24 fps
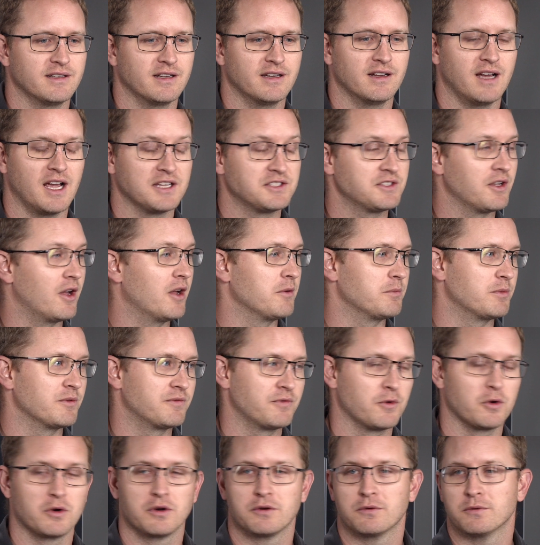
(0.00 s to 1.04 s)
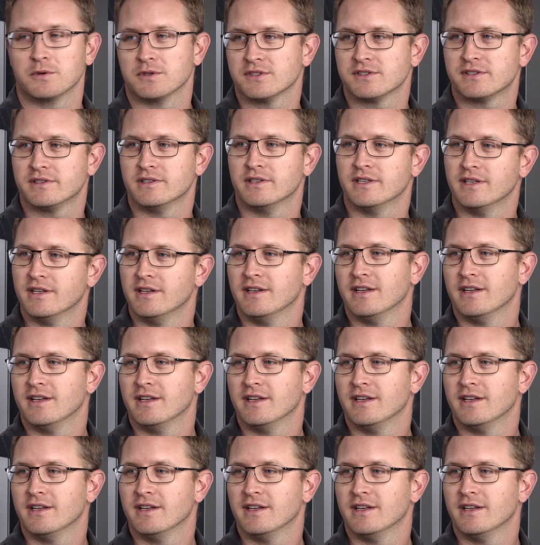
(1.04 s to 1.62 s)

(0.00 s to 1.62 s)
I saw it before it was